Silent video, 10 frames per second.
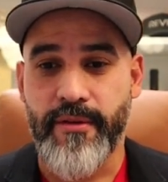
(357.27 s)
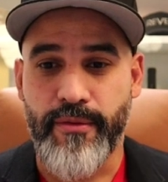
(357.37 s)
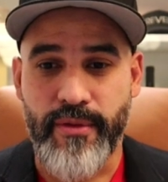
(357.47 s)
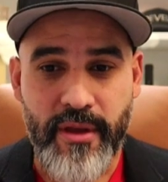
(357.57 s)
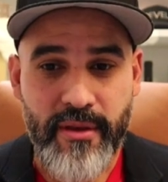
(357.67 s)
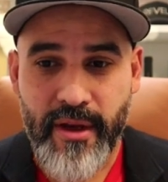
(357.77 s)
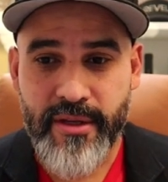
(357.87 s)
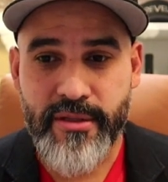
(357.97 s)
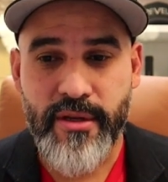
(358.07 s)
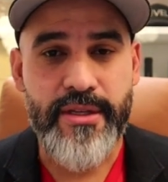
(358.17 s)
for
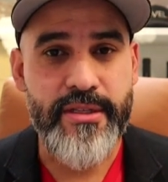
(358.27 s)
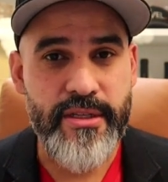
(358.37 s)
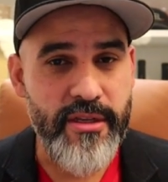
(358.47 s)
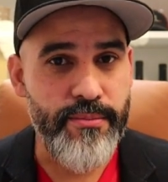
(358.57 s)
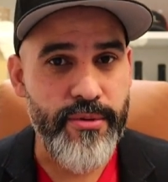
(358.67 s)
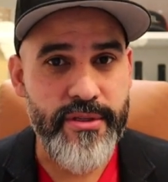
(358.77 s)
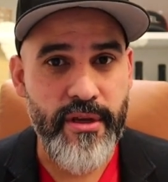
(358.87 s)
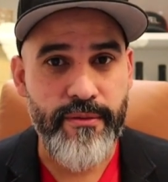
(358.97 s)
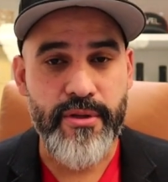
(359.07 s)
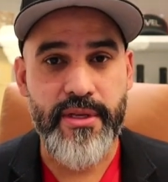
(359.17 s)
detached,
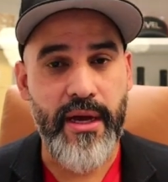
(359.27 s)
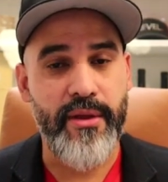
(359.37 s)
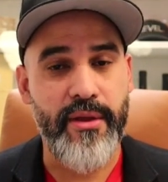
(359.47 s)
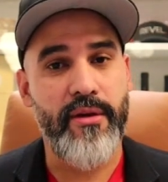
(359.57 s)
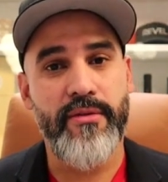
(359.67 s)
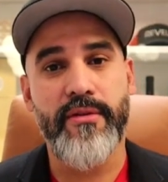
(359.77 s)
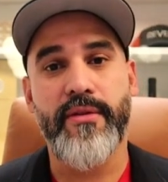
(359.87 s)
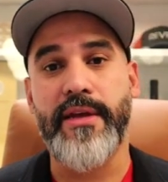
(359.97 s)
16% for townhouses,